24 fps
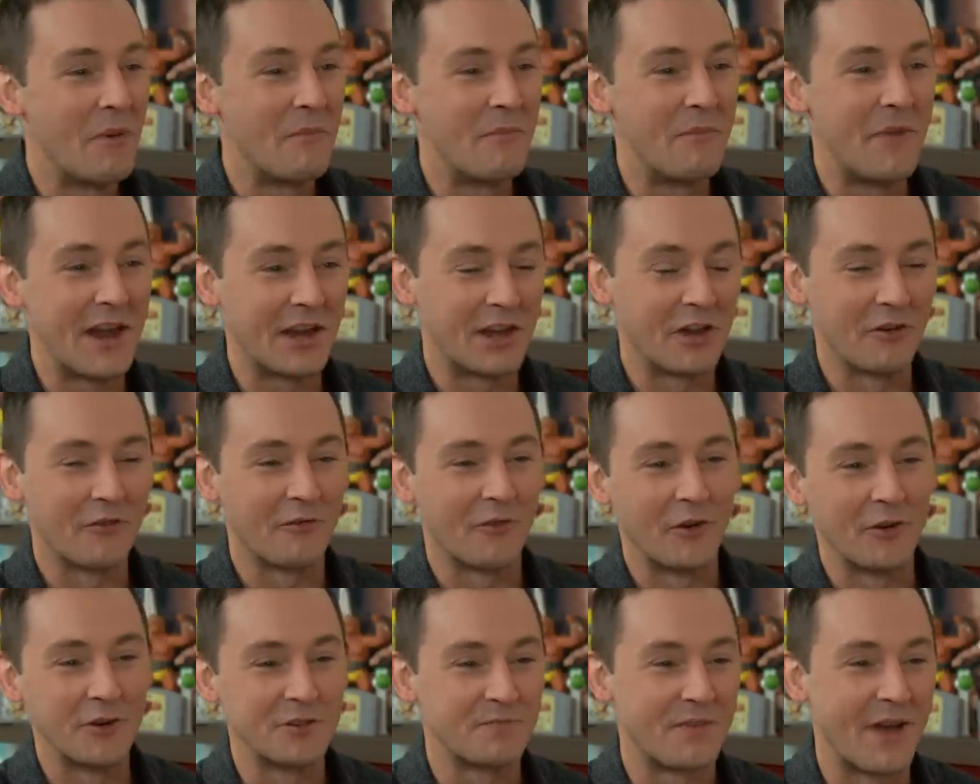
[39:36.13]
make your
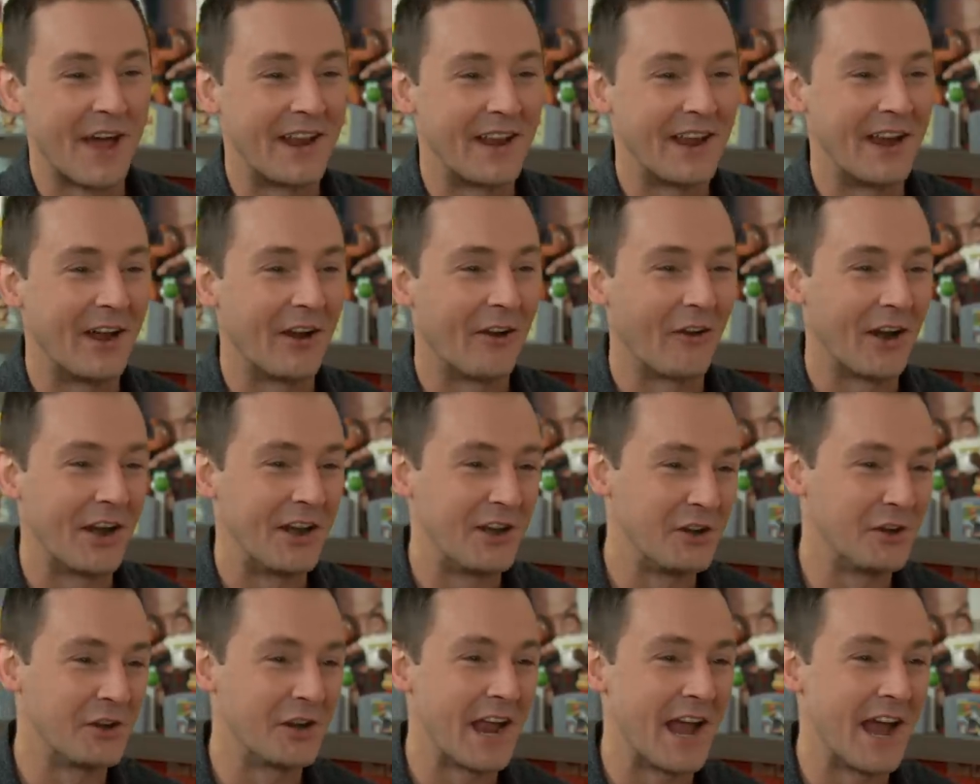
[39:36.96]
first bet here
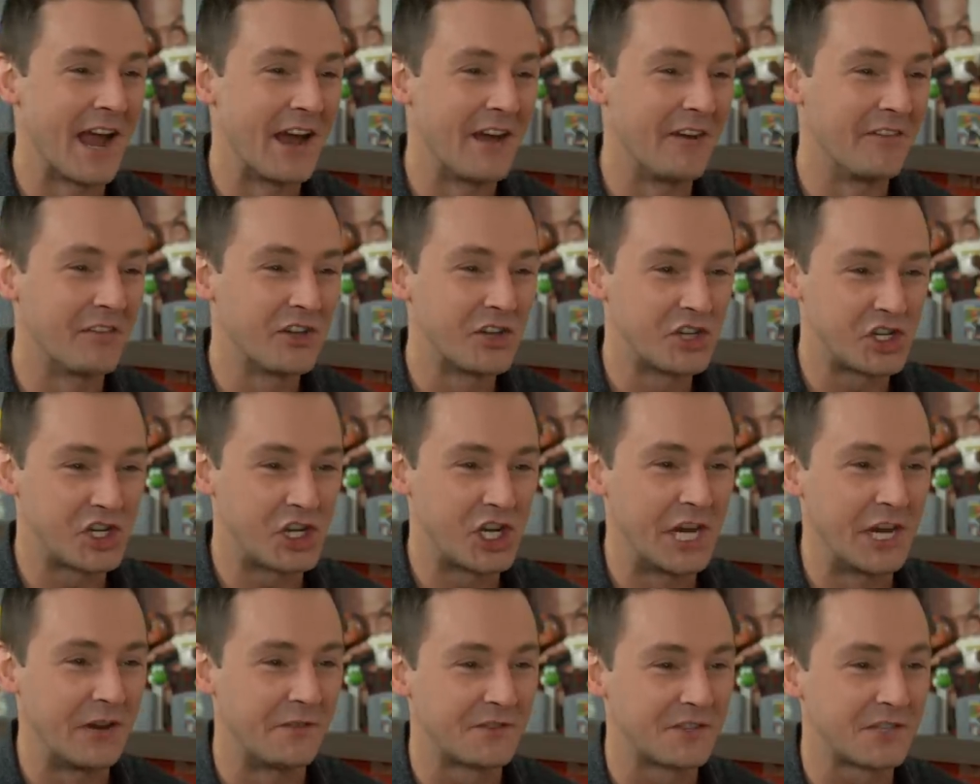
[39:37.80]
and you can have
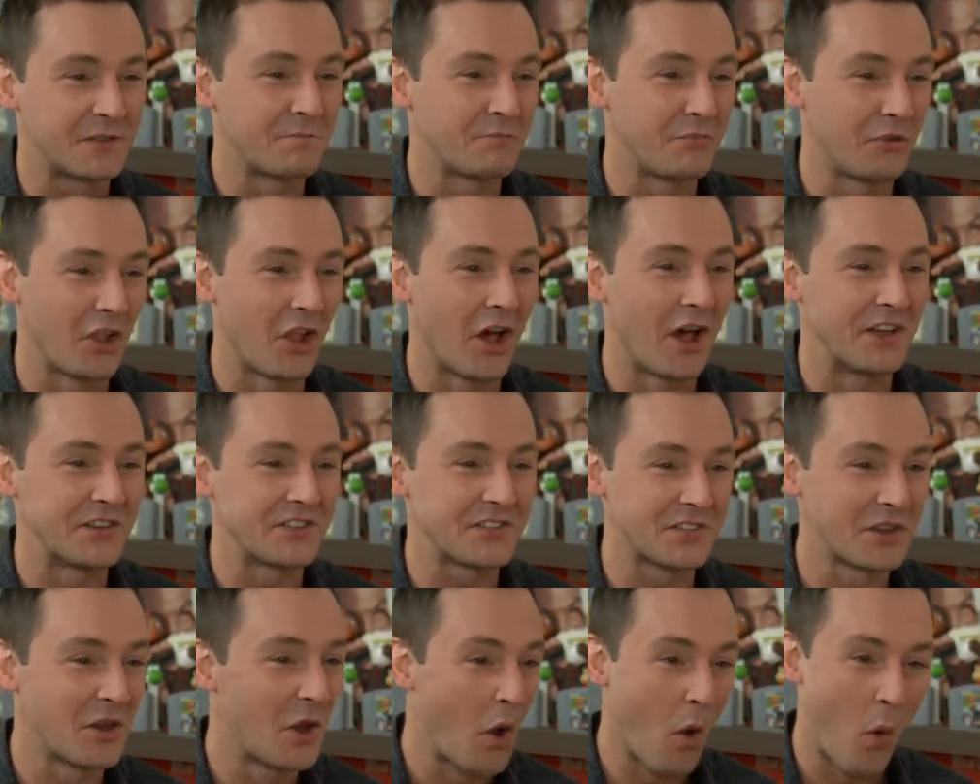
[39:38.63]
Chiefs
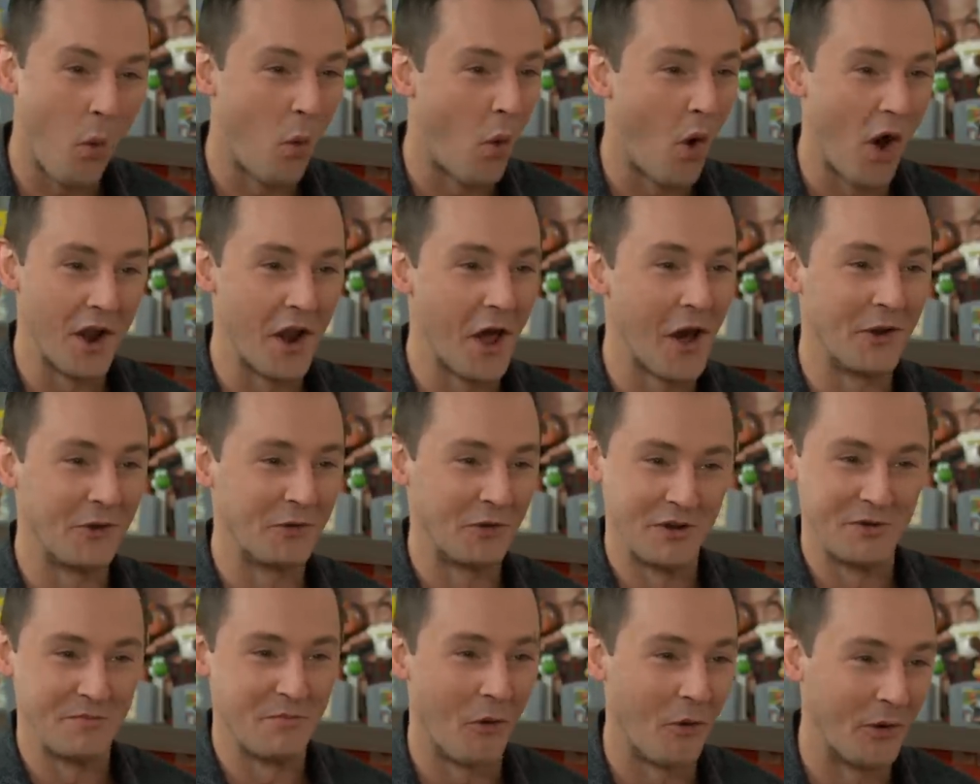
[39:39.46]
plus
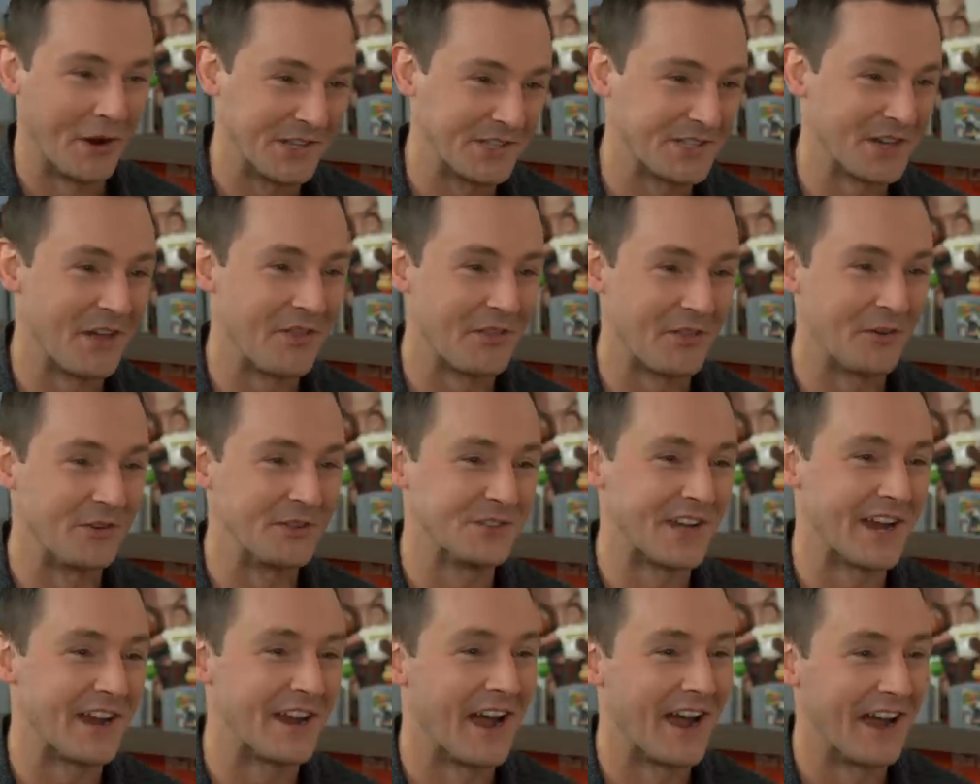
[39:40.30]
100 points on
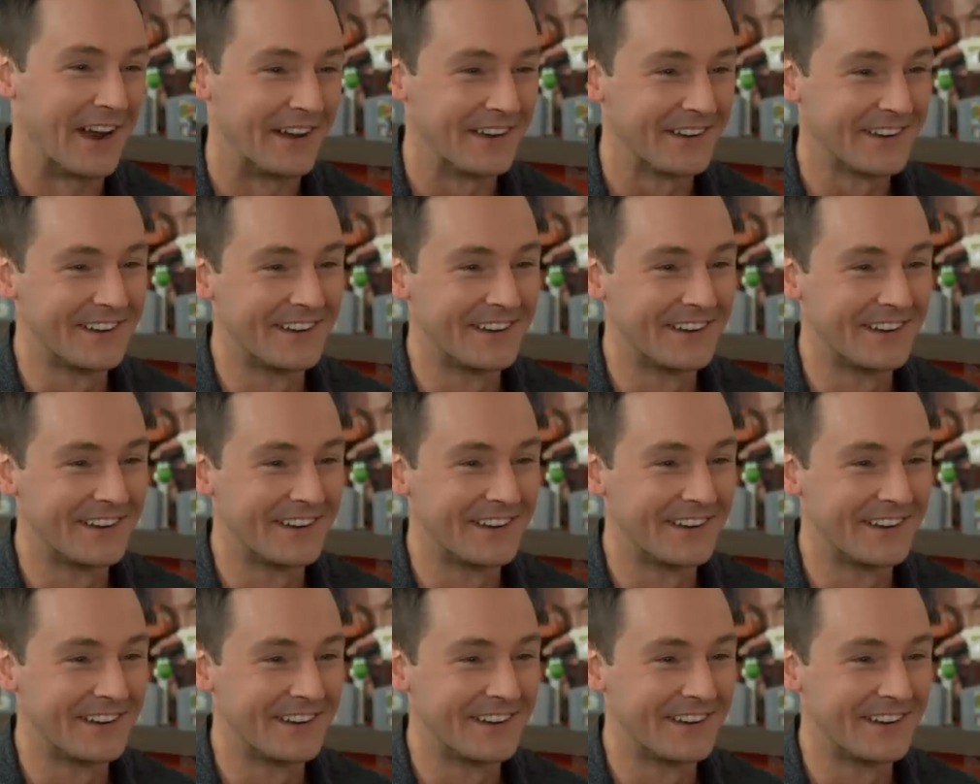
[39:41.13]
Thursday night.